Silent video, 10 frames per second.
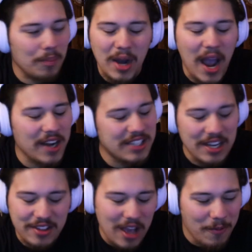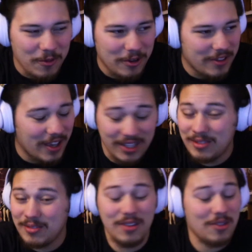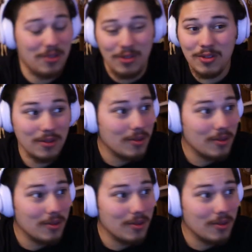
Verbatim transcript: but I just had to stop for a second because.